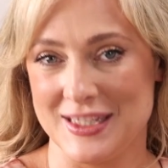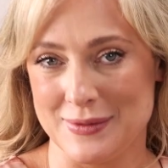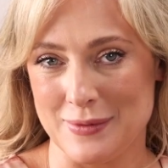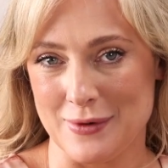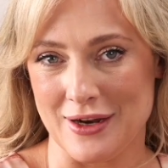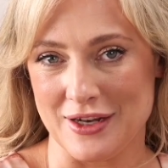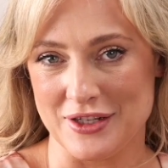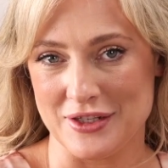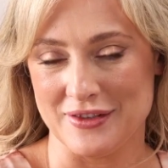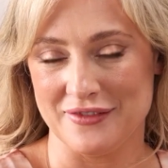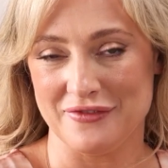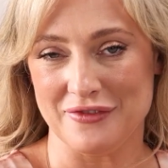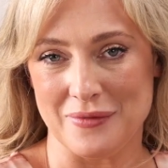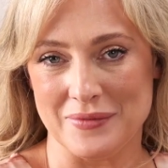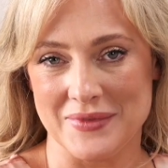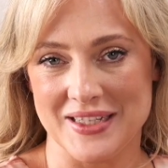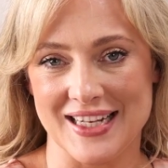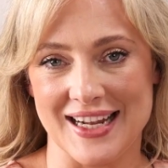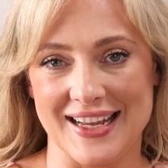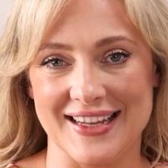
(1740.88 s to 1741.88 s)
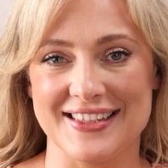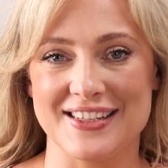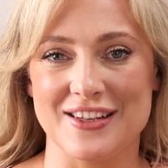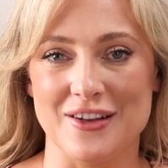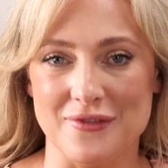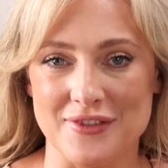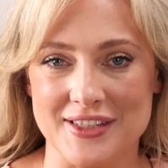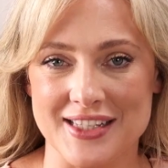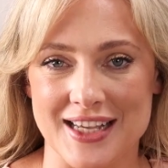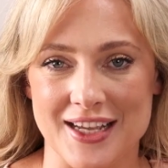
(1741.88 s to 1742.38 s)
inspiration from today's
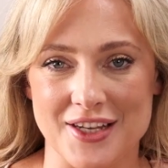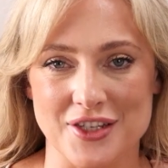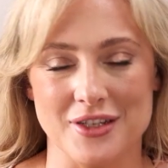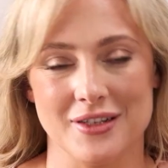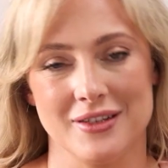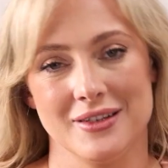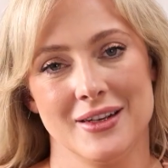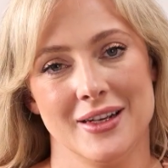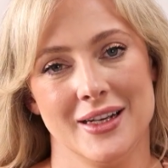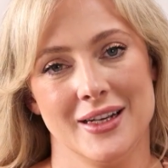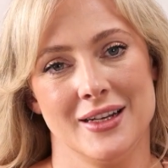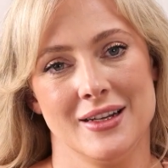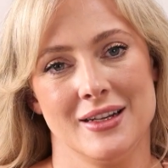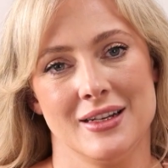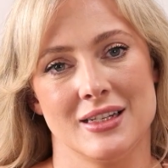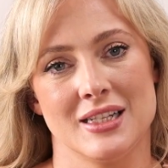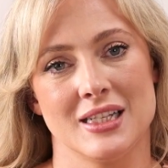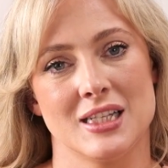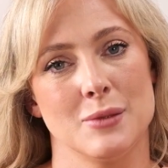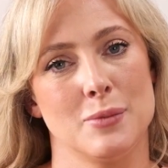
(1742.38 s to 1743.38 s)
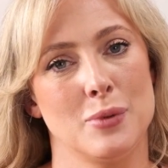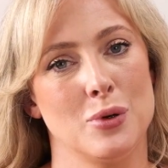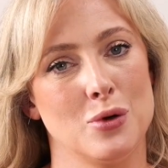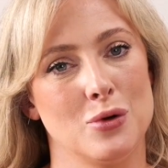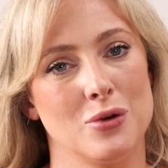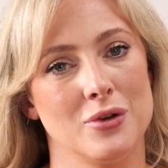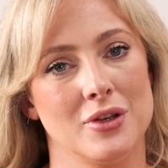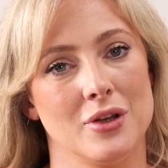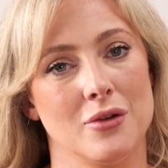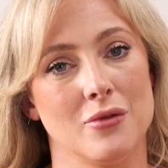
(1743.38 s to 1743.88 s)
conversation to
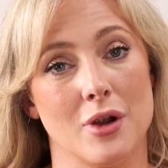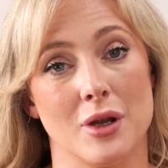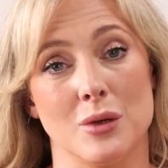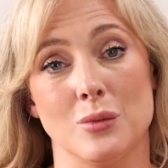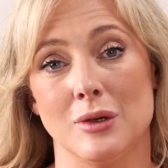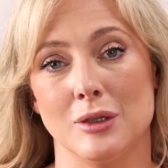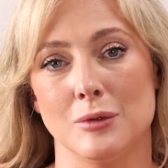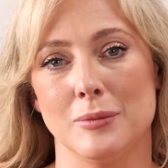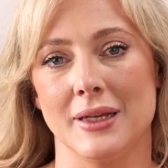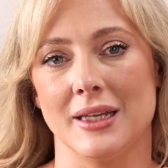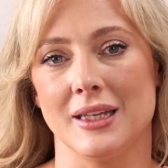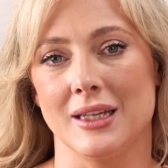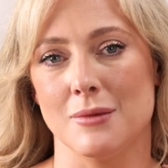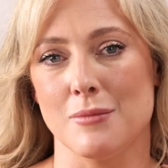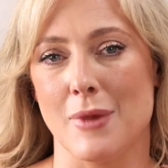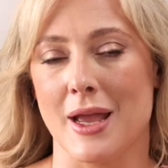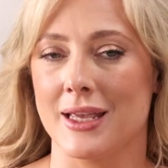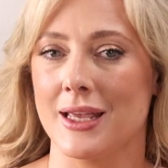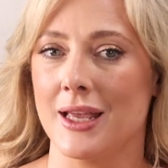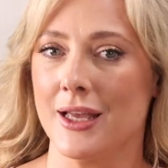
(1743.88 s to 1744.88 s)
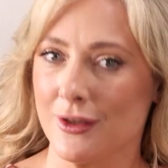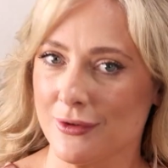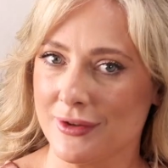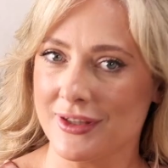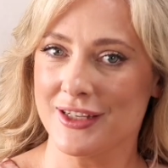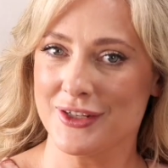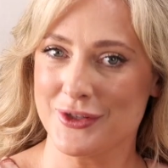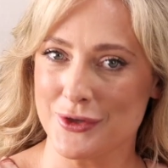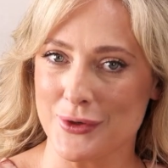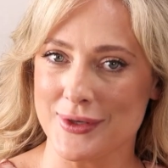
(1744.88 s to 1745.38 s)
support your own well-being and make
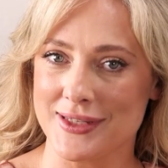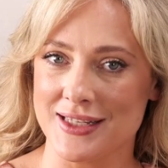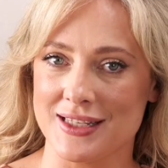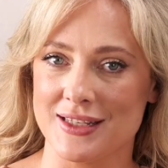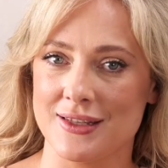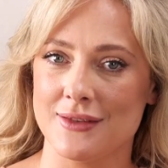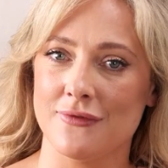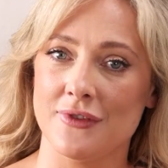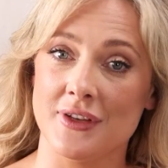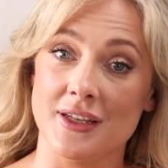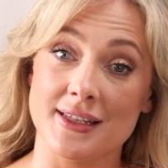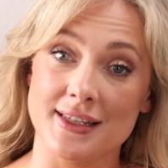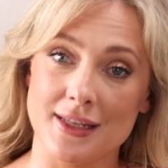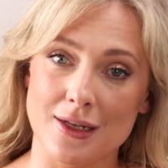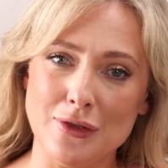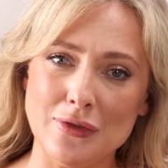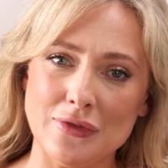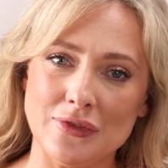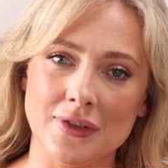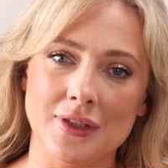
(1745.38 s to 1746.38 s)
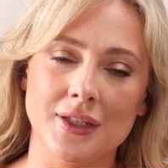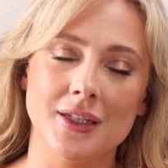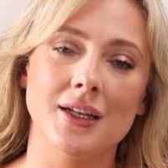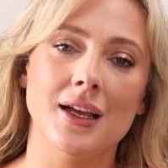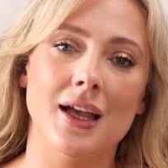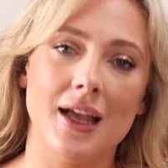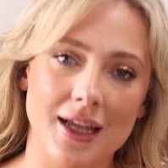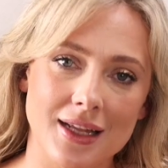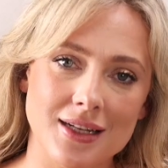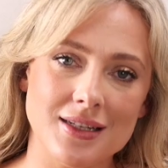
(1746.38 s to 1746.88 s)
healthier choices for yourself
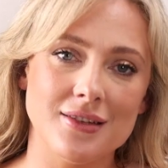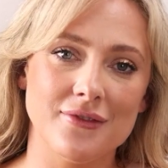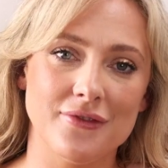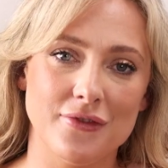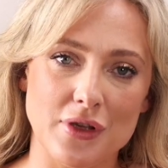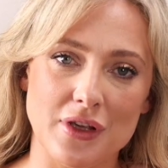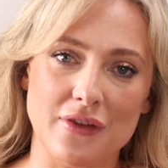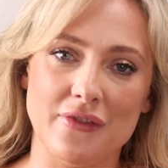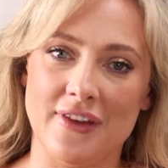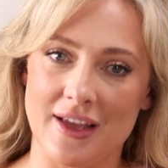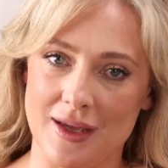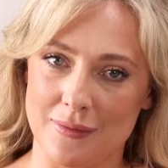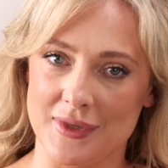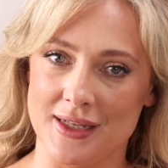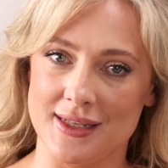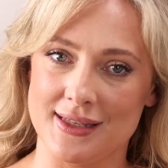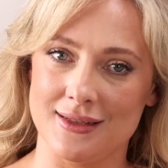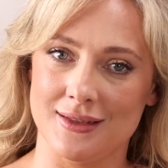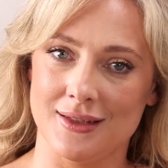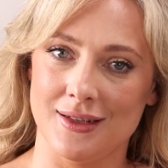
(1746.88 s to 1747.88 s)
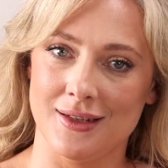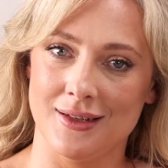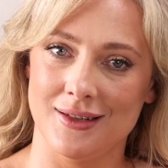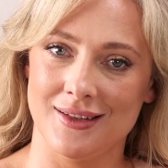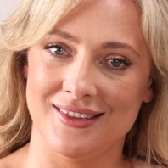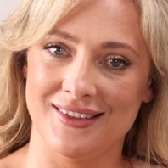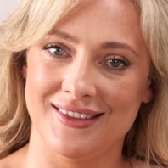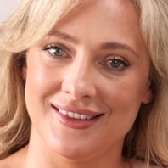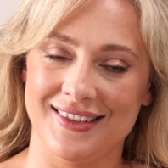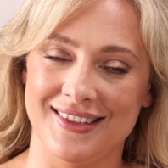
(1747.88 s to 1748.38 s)
and for your families.
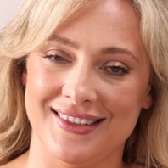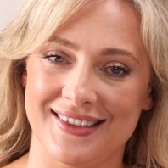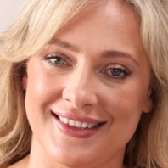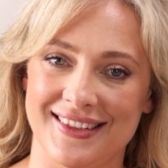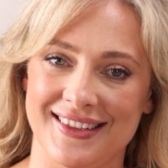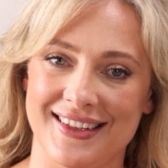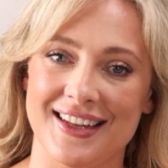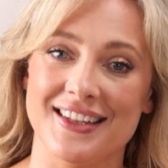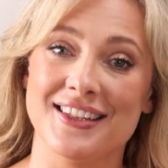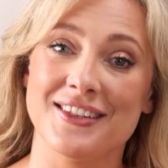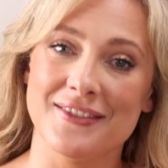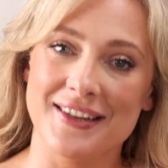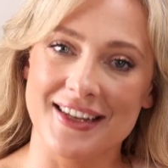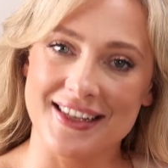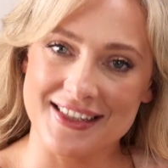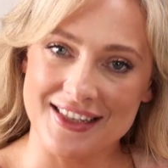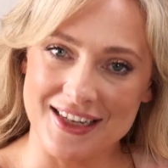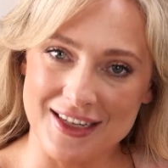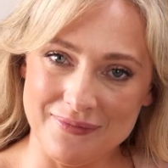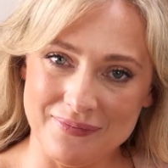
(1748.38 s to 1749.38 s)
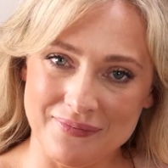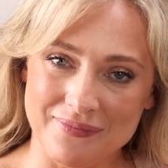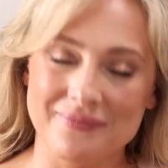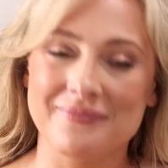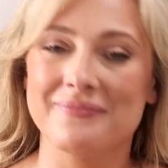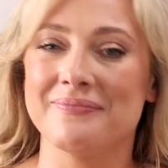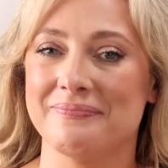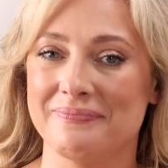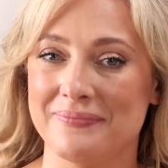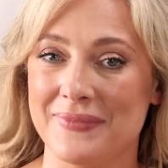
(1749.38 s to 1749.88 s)
Until next time,
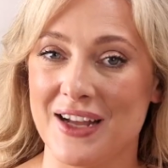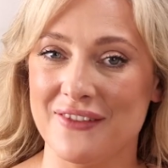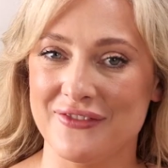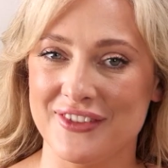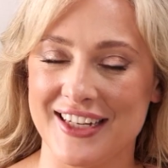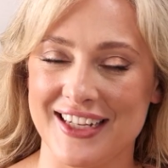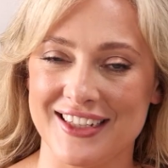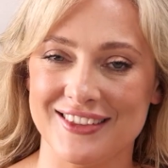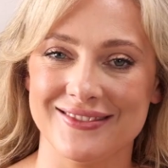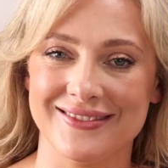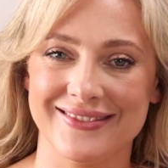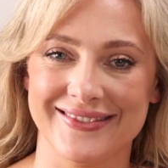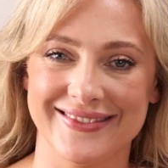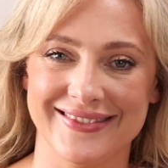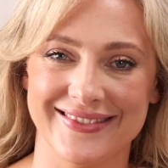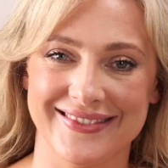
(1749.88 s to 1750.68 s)
bye for now.